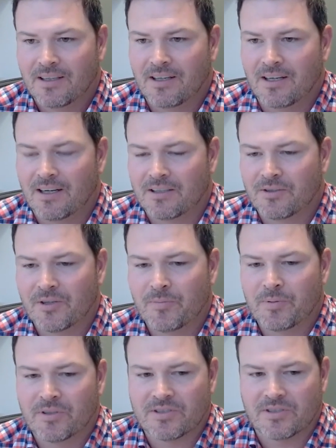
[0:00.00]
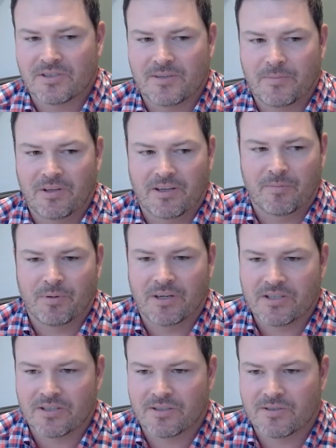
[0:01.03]
uh, creepers or simulated
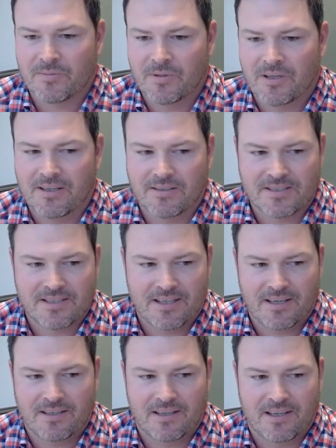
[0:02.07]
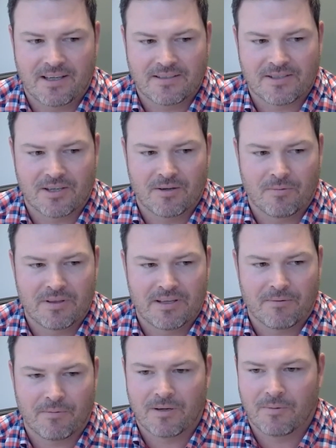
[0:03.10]
pressures from Ohio State, and so when
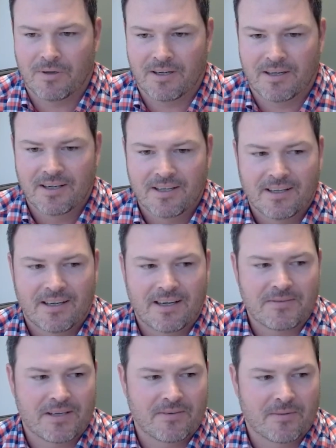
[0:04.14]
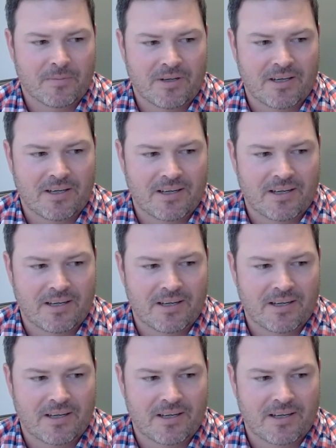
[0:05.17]
they run one, I have to give them credit.